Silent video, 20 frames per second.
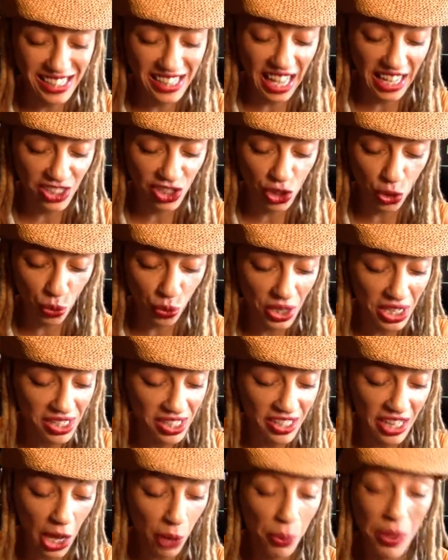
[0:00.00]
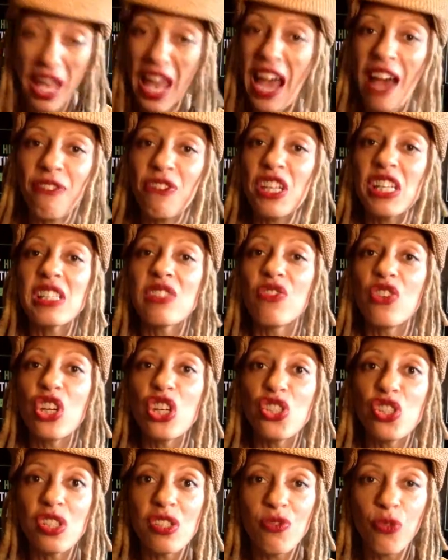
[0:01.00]
That's the reason that we have these
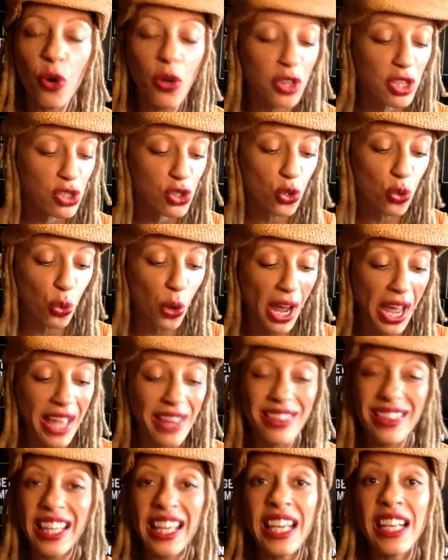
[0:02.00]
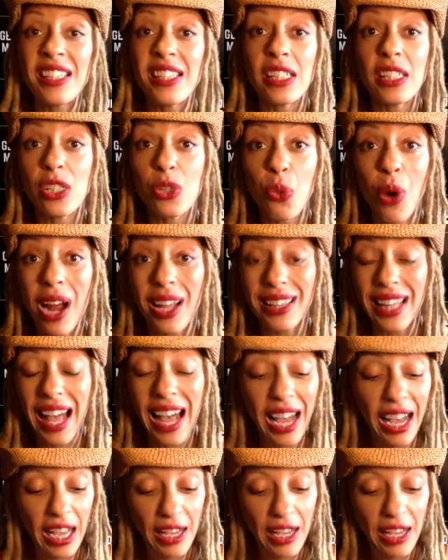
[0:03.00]
visions for these grand things into our lives.